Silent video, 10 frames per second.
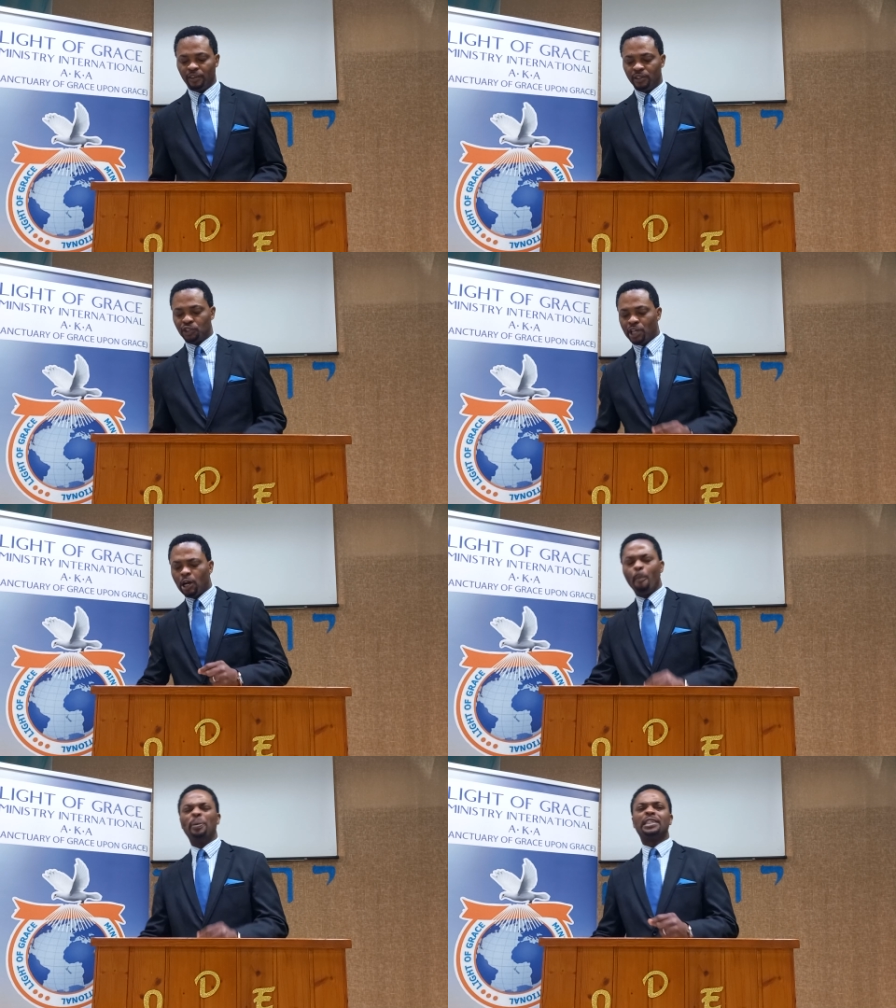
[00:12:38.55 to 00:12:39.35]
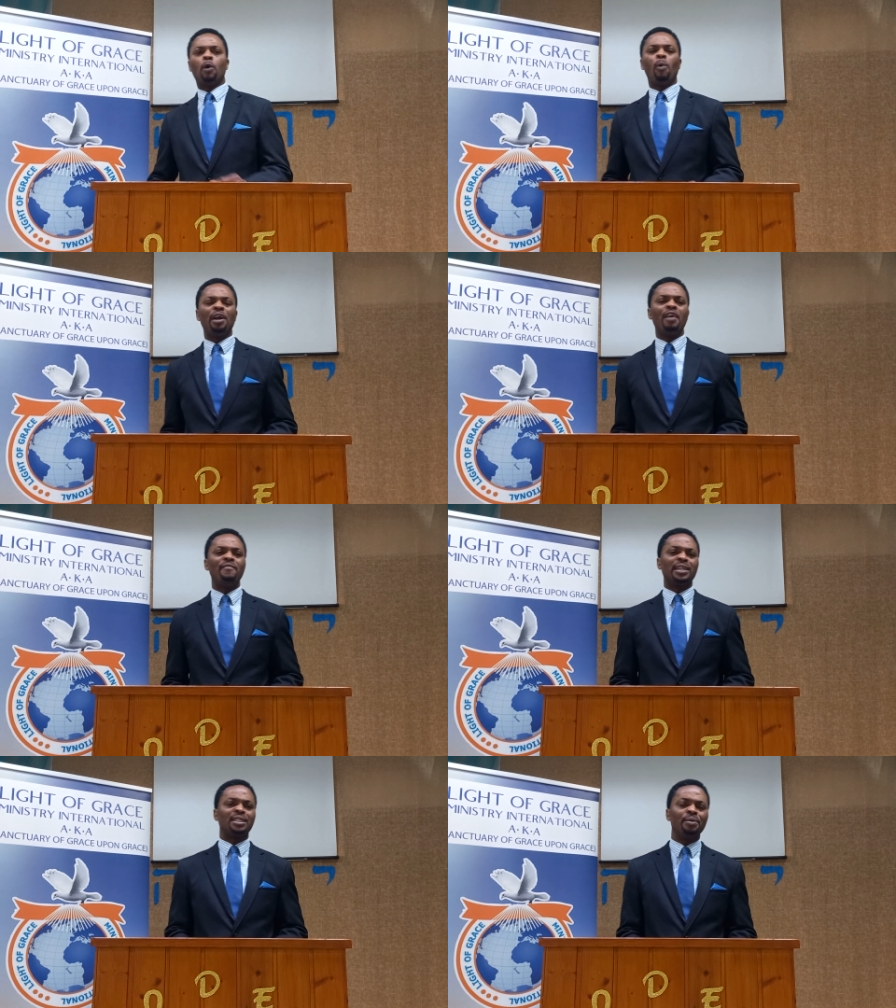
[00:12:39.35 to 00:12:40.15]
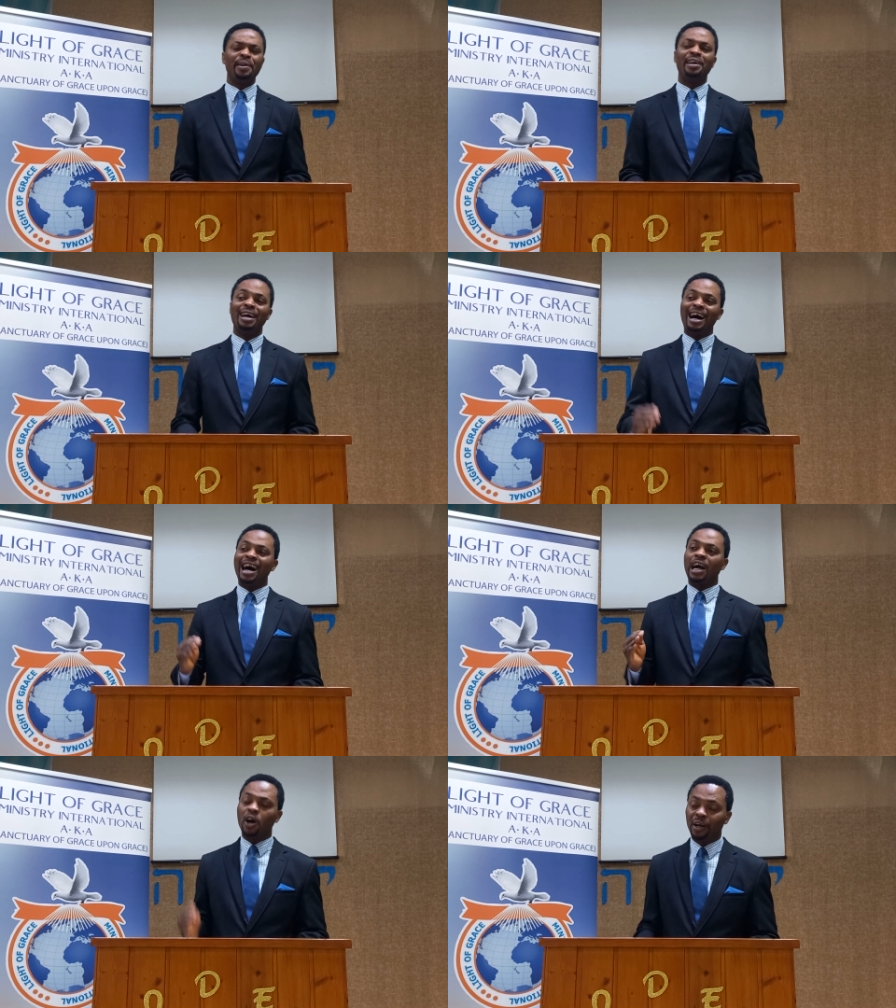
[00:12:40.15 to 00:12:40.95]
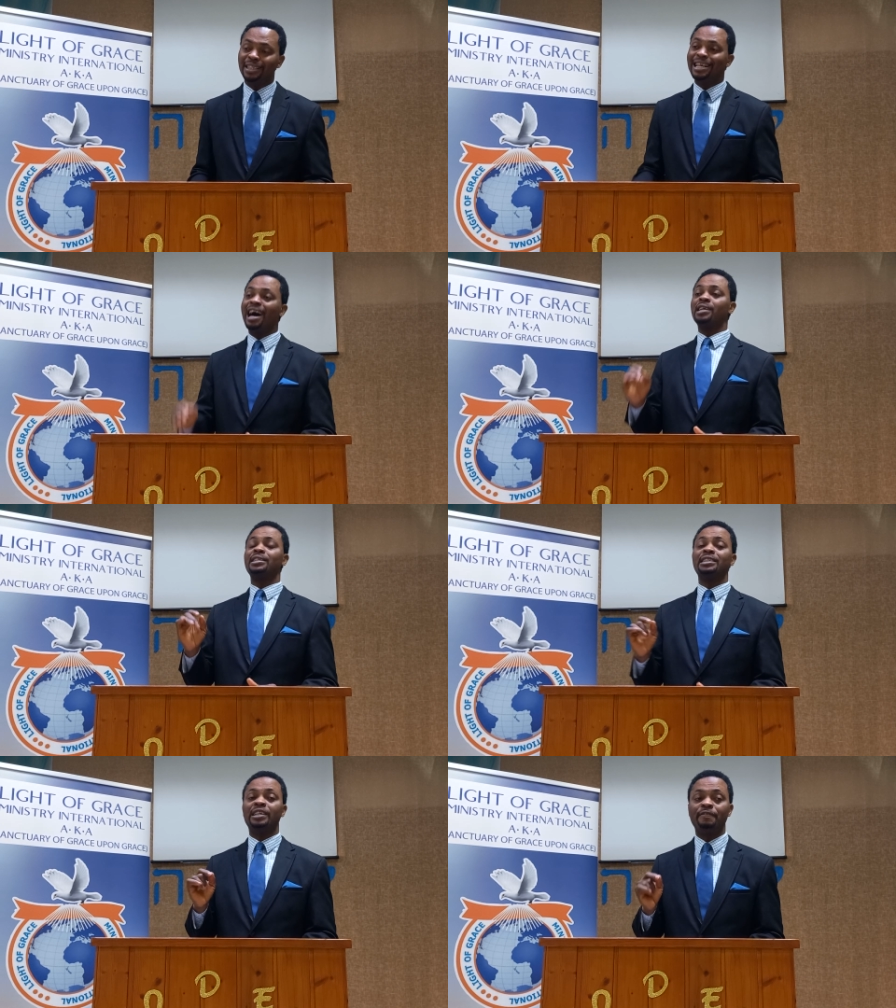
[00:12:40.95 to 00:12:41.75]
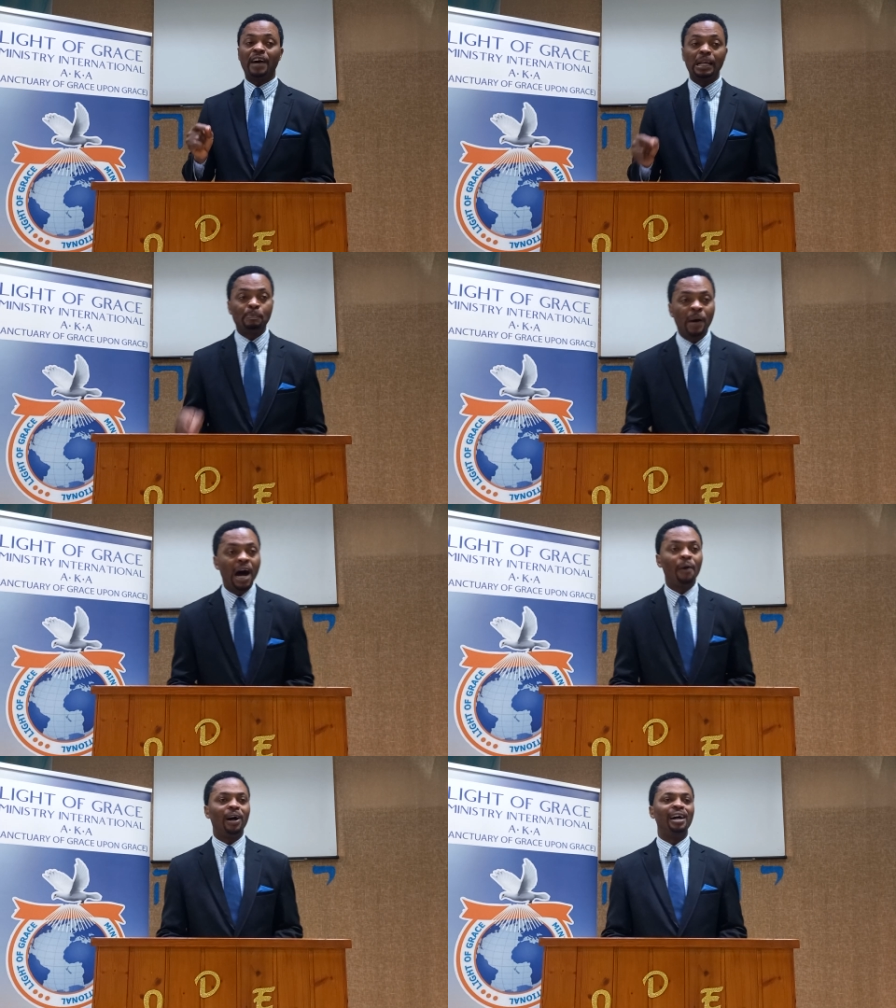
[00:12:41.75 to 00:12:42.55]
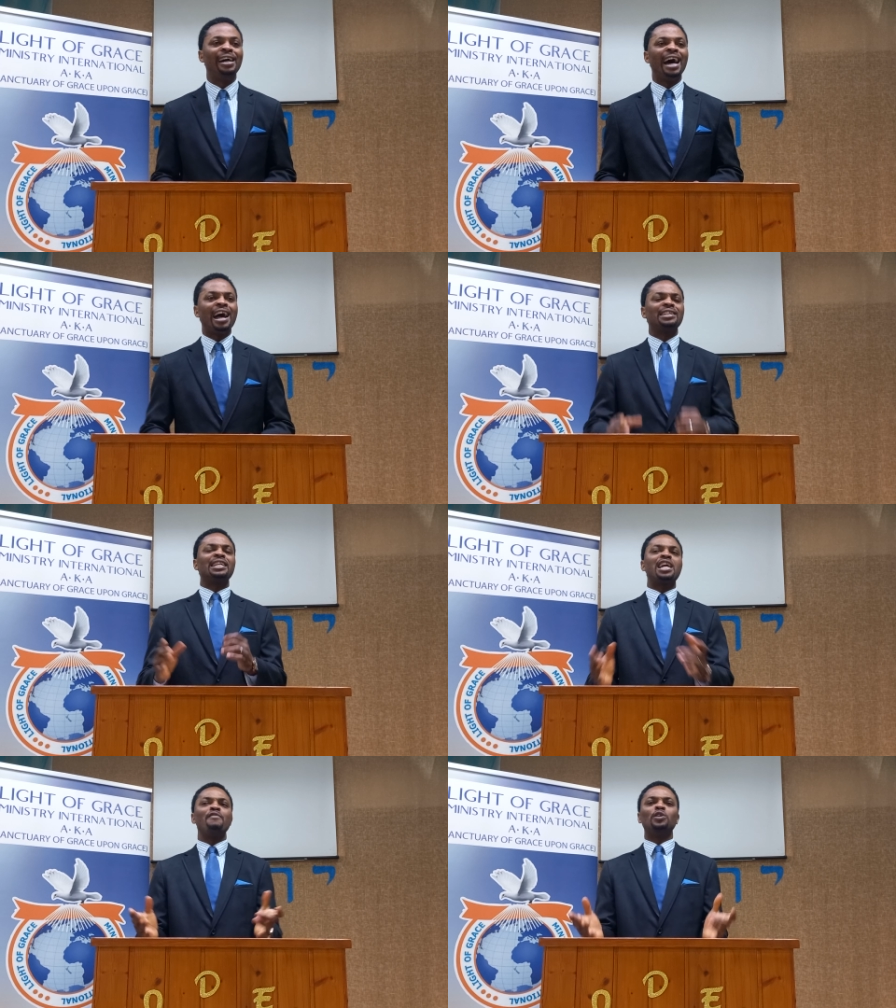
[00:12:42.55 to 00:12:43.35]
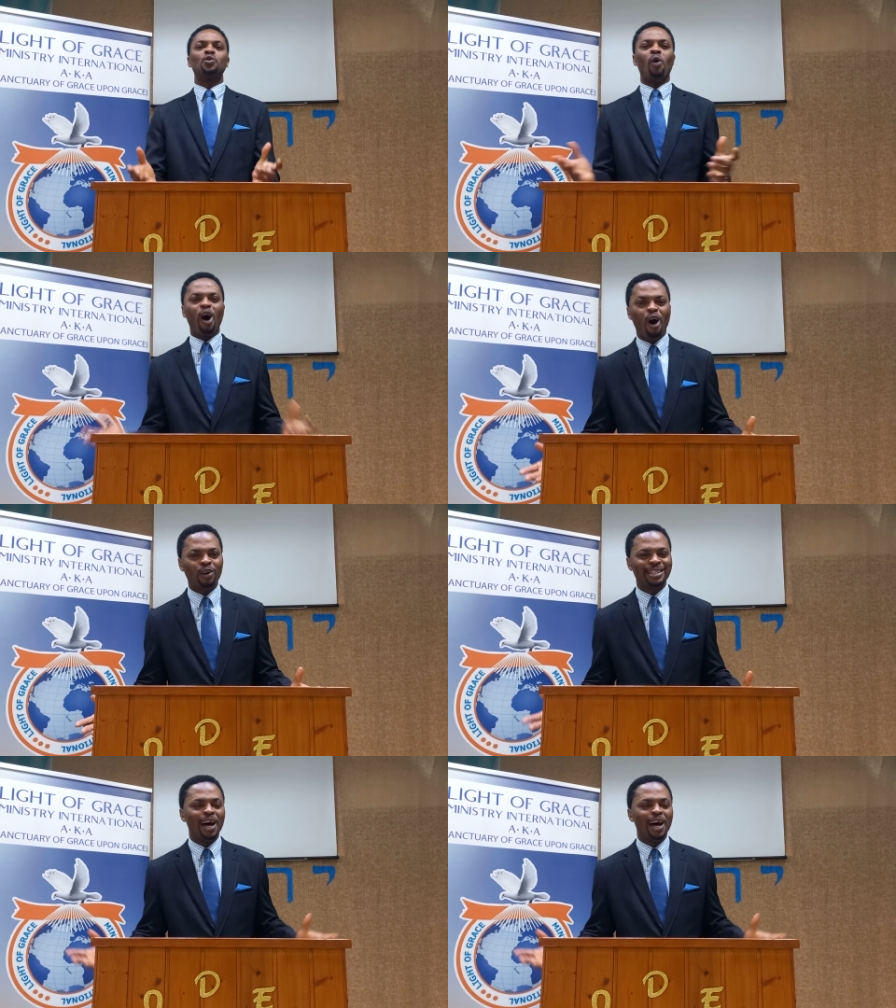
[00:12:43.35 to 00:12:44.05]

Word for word: Second Peter 1 and verse 3, according as his divine power has given to us